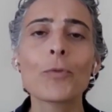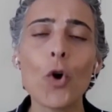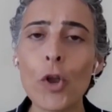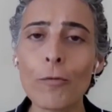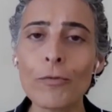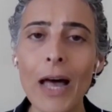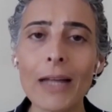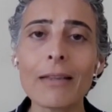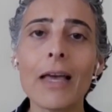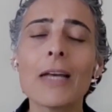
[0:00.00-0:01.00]
all of
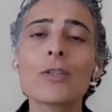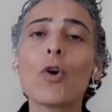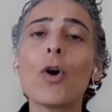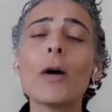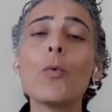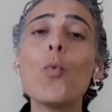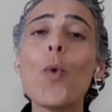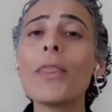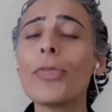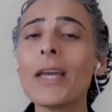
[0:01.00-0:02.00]
that. So
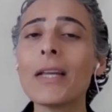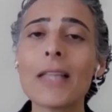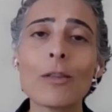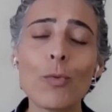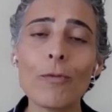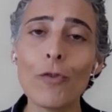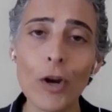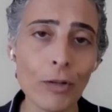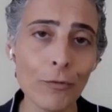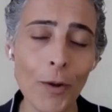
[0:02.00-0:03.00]
one thing that we've
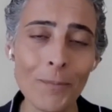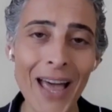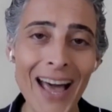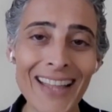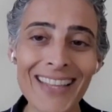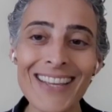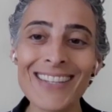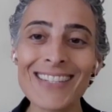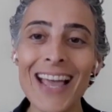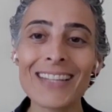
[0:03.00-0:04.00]
learned from that
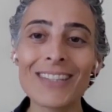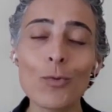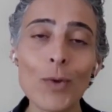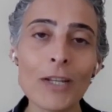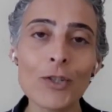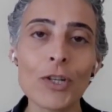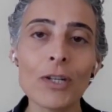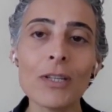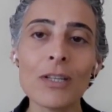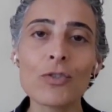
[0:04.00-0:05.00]
is like the
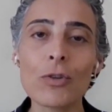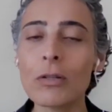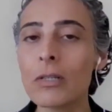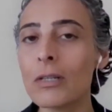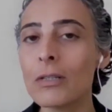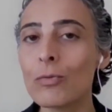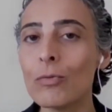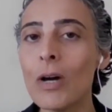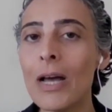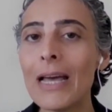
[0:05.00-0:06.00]
region is starting
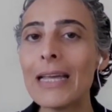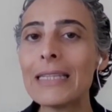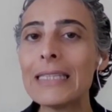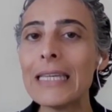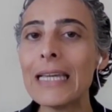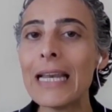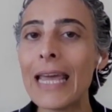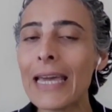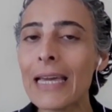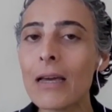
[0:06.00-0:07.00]
to
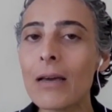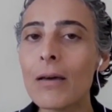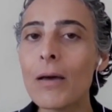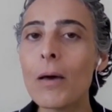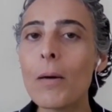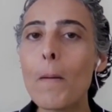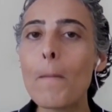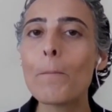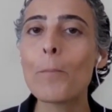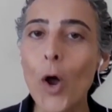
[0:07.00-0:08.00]
de-link
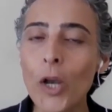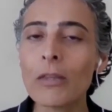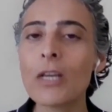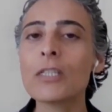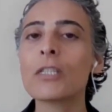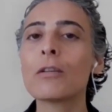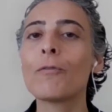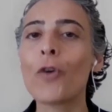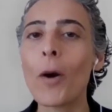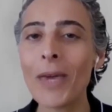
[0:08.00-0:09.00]
politics
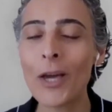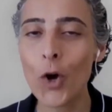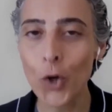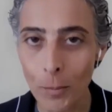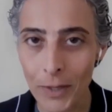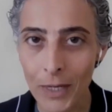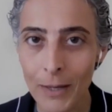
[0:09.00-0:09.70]
from economy.